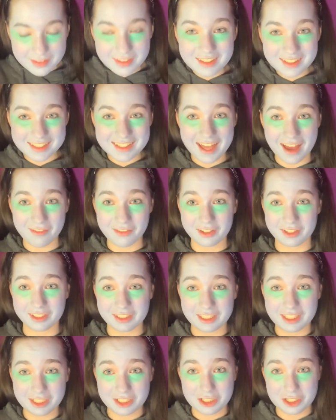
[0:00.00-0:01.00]

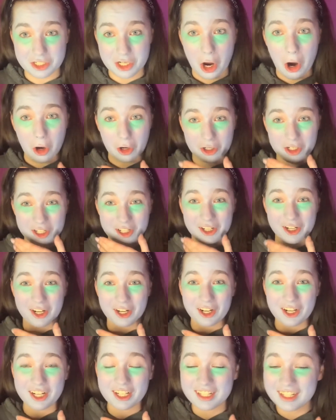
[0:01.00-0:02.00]
Definitely
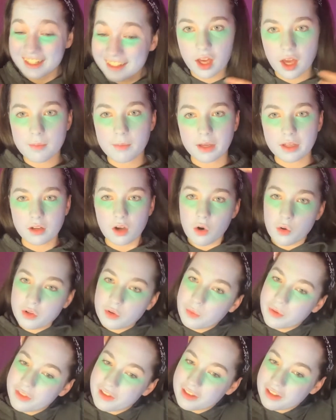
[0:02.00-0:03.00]
darker. I might go in
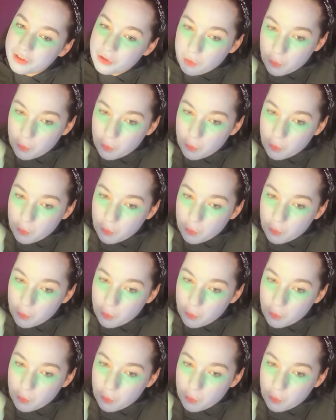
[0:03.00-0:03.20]
with a little